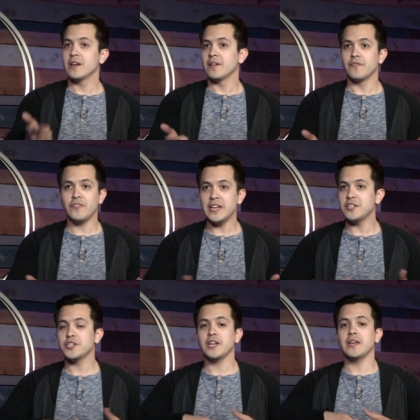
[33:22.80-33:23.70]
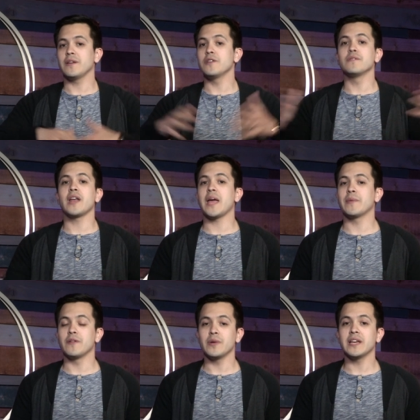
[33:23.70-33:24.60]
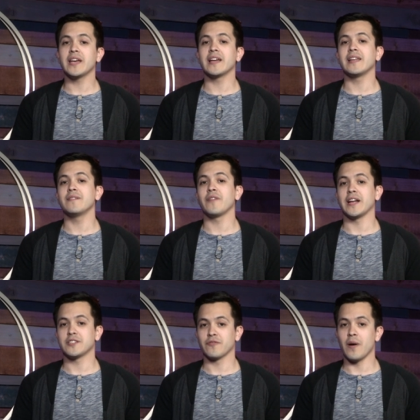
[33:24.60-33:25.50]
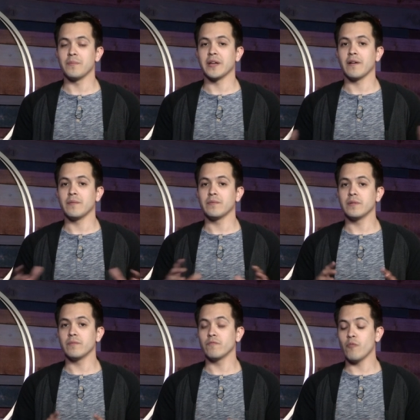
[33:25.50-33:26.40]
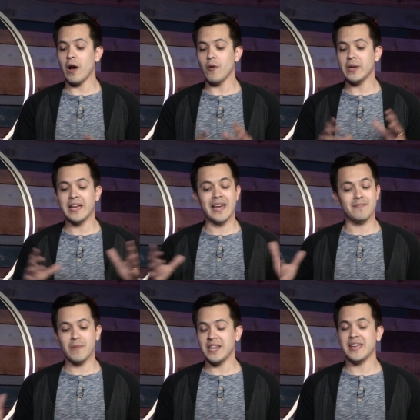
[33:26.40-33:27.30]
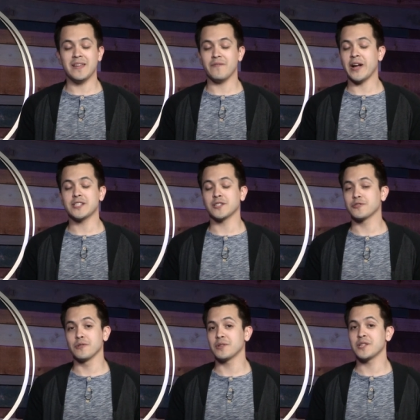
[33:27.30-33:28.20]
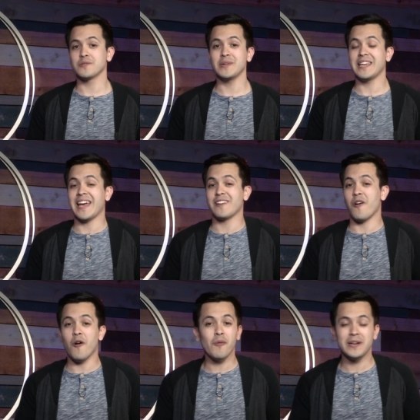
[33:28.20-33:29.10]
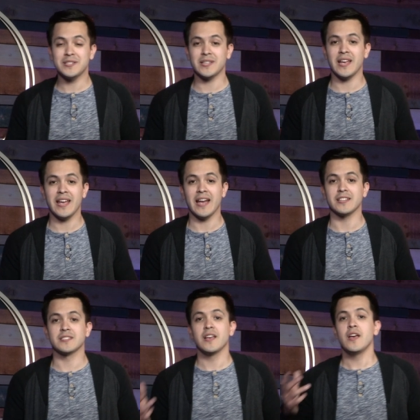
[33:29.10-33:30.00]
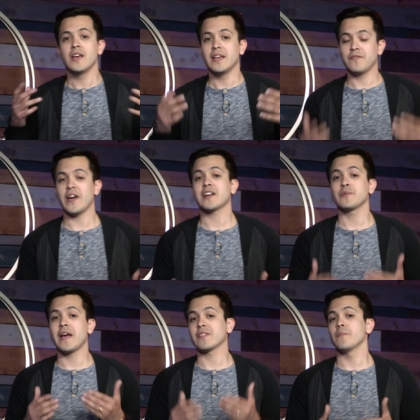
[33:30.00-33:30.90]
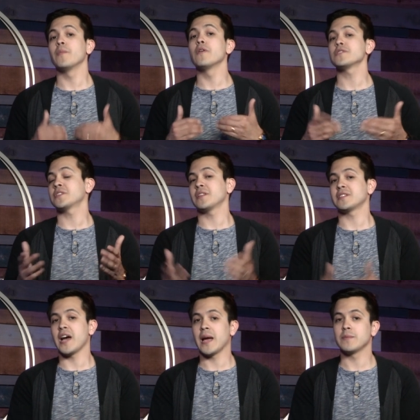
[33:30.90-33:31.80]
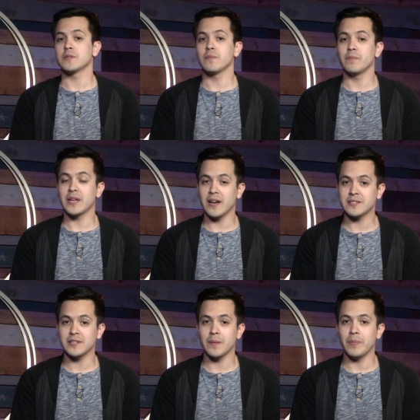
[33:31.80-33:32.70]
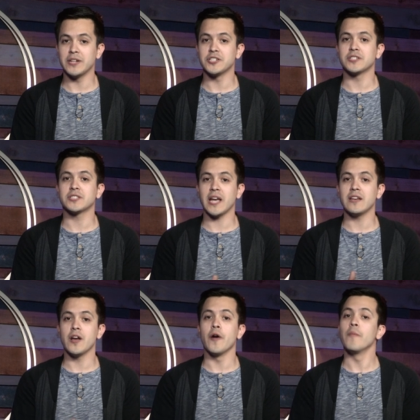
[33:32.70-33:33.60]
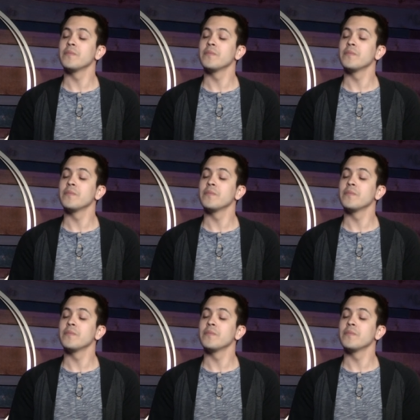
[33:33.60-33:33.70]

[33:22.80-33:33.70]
Fiji, you name it, we get invites from there. And while we get many invites, the truth is we can't always say yes. In fact, we have to most of the times, because of the budget, say no.